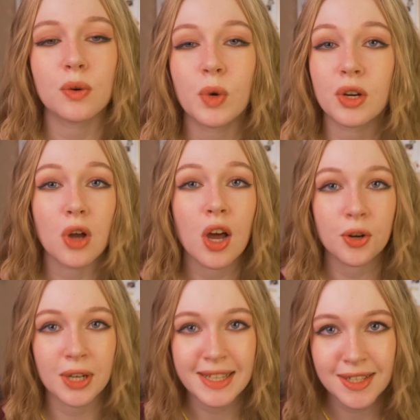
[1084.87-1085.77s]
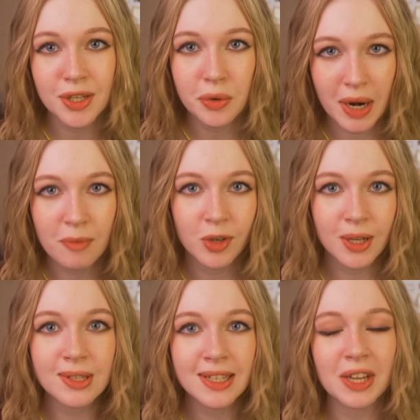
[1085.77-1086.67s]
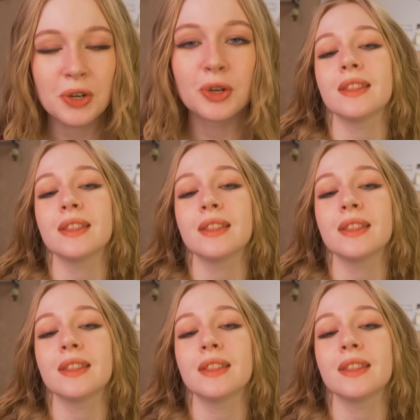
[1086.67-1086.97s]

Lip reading: We're not on Instagram Reels here.